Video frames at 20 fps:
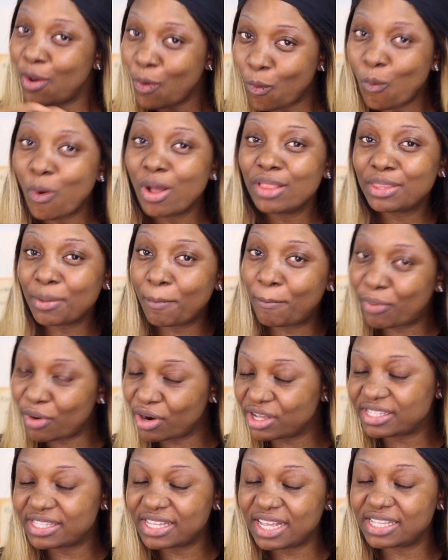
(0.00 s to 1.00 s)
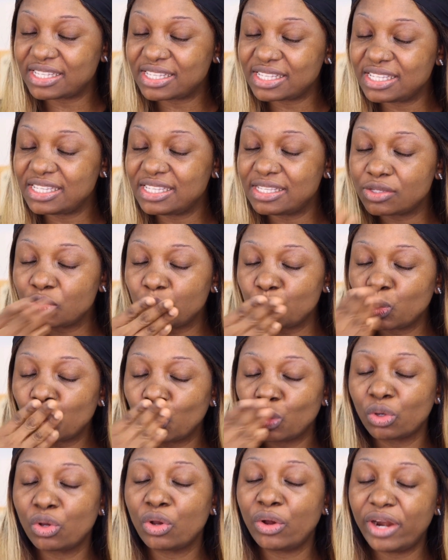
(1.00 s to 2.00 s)
what the process is,
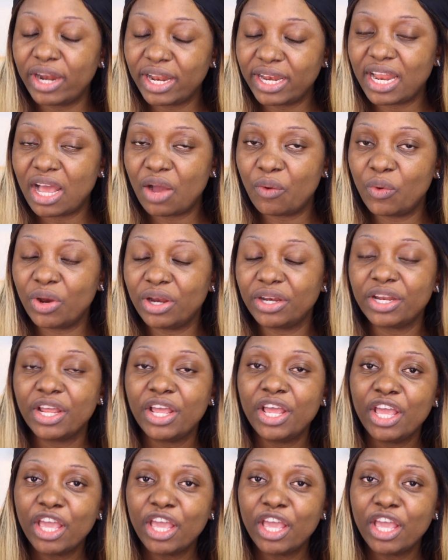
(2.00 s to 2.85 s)
correct that word.